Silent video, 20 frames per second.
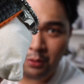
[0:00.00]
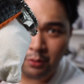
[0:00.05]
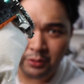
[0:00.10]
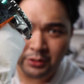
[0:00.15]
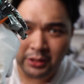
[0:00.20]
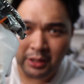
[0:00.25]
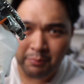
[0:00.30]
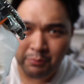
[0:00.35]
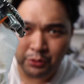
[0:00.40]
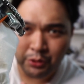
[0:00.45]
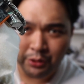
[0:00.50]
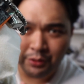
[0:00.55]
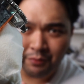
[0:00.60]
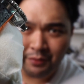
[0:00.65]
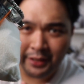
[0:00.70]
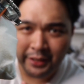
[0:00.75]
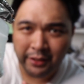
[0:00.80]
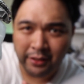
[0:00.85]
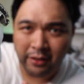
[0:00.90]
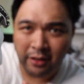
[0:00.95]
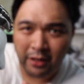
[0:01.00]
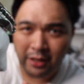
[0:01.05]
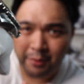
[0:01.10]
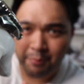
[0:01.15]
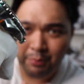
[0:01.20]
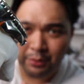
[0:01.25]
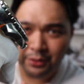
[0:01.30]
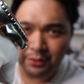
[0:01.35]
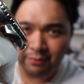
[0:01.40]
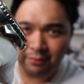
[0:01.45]
Looks some sort of like
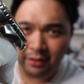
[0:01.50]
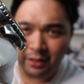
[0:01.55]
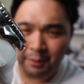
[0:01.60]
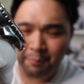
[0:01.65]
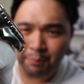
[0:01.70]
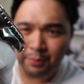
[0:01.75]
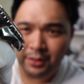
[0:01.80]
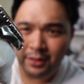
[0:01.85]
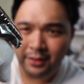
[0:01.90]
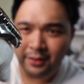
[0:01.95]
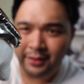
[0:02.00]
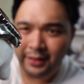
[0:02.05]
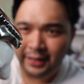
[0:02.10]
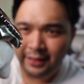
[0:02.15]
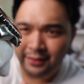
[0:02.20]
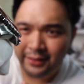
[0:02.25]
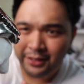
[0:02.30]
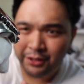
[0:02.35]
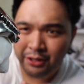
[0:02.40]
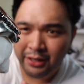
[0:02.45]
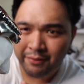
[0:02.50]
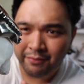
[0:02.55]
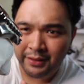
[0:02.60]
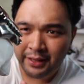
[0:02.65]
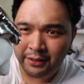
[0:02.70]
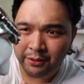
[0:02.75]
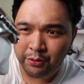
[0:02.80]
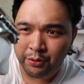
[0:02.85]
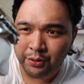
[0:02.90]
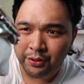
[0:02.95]
carbon upper, and then you have
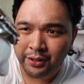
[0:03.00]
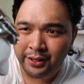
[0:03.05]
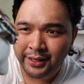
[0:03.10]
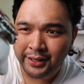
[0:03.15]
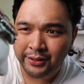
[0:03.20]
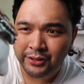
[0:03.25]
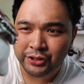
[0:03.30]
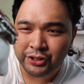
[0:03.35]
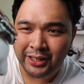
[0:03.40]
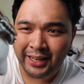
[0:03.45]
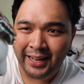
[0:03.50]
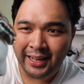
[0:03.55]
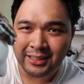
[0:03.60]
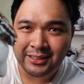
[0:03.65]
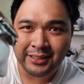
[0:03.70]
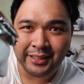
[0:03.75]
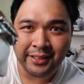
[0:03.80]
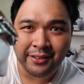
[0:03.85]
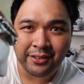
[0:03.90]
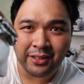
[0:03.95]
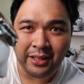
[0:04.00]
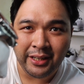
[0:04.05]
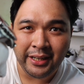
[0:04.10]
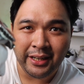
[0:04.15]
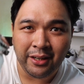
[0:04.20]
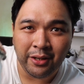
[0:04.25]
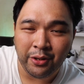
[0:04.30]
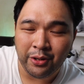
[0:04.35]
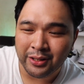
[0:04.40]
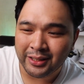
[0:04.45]
that orange accent
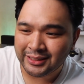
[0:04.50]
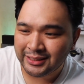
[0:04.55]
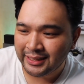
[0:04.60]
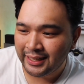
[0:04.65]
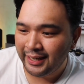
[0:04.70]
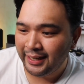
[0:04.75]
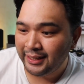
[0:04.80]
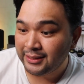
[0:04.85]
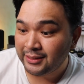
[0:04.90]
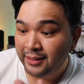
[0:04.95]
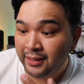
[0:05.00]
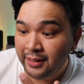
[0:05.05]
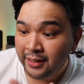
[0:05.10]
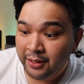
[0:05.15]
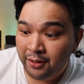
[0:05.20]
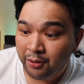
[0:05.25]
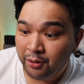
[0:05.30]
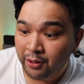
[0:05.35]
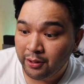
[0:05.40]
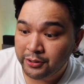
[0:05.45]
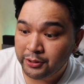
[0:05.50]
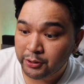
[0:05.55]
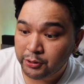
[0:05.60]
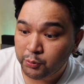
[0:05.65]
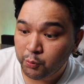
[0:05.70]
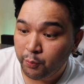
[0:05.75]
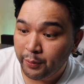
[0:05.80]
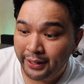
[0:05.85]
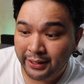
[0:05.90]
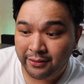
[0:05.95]
running along the sides. Also
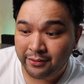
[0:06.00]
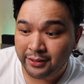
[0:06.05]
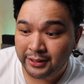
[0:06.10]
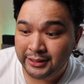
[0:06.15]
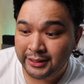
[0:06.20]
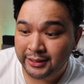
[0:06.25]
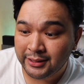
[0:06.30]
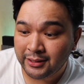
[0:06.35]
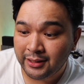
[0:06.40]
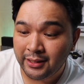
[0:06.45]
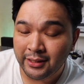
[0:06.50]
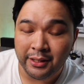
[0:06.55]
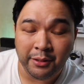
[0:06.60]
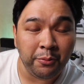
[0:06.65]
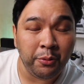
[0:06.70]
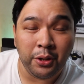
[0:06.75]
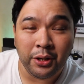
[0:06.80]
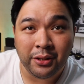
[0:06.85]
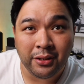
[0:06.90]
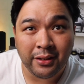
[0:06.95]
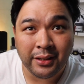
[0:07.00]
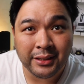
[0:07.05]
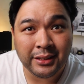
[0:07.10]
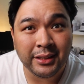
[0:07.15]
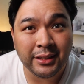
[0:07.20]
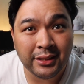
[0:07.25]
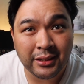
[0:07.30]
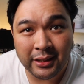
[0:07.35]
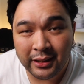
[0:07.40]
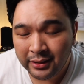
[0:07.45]
sweat resistant and water
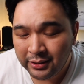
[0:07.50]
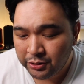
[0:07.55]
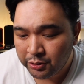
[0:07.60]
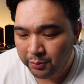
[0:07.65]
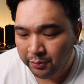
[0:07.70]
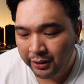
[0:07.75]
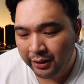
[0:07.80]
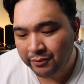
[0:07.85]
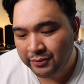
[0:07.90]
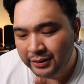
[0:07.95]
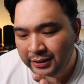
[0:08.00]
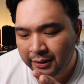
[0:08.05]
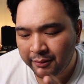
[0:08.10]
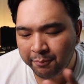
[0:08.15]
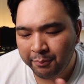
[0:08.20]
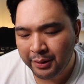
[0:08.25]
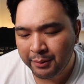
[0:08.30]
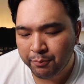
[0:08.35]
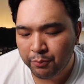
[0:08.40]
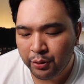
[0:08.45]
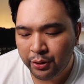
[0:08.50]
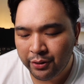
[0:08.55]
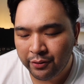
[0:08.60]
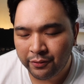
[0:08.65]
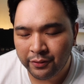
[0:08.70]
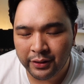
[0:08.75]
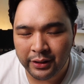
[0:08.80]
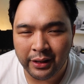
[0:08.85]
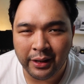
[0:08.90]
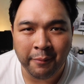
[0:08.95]
resistant, so it gives it a bit more
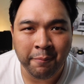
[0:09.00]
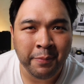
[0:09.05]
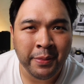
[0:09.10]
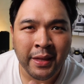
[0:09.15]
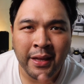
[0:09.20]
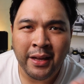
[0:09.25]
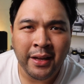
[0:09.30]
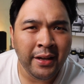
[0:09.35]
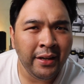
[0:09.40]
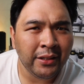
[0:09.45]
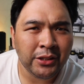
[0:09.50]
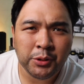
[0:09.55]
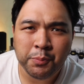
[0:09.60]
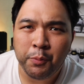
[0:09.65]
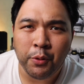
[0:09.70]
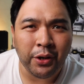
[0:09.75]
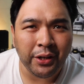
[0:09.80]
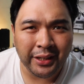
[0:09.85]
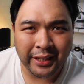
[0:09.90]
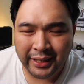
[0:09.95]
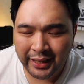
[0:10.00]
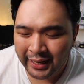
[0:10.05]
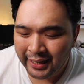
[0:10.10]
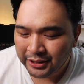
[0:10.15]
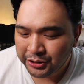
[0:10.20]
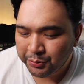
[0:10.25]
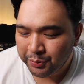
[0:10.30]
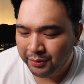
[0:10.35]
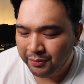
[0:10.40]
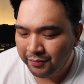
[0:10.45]
of a sporty
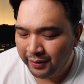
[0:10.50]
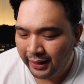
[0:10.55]
casual